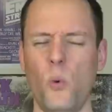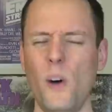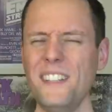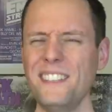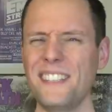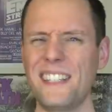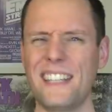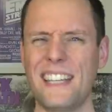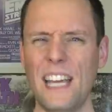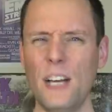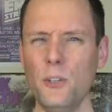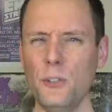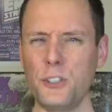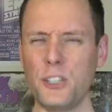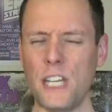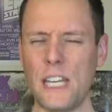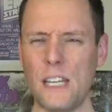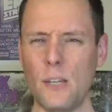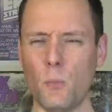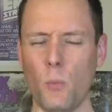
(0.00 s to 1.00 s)
What
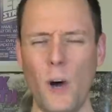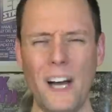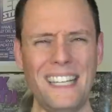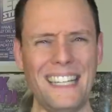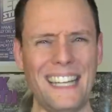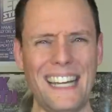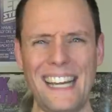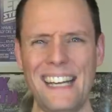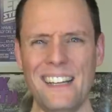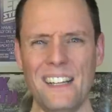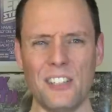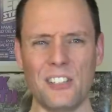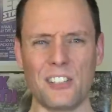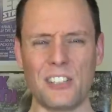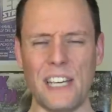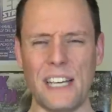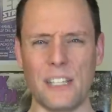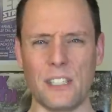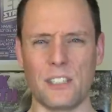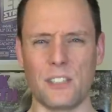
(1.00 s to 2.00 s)
guilty? What
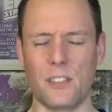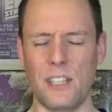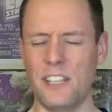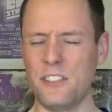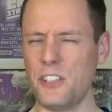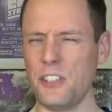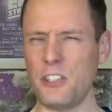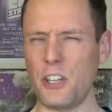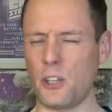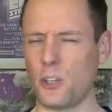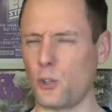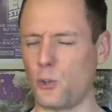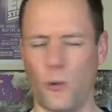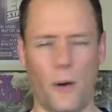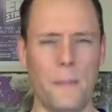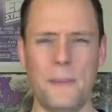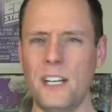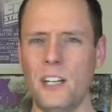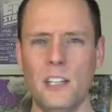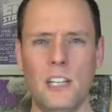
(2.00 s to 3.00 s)
innocent? Is this a
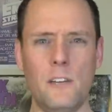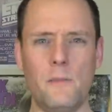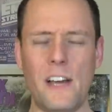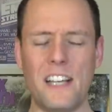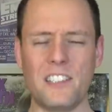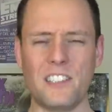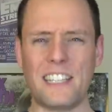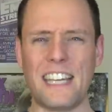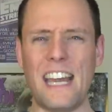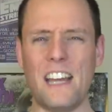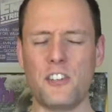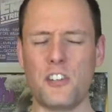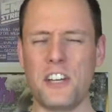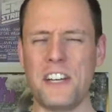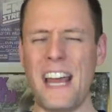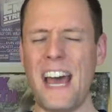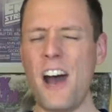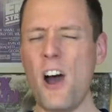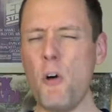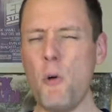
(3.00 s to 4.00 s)
criminal
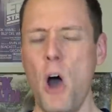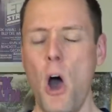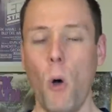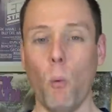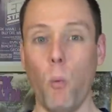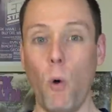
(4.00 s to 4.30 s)
investigation now?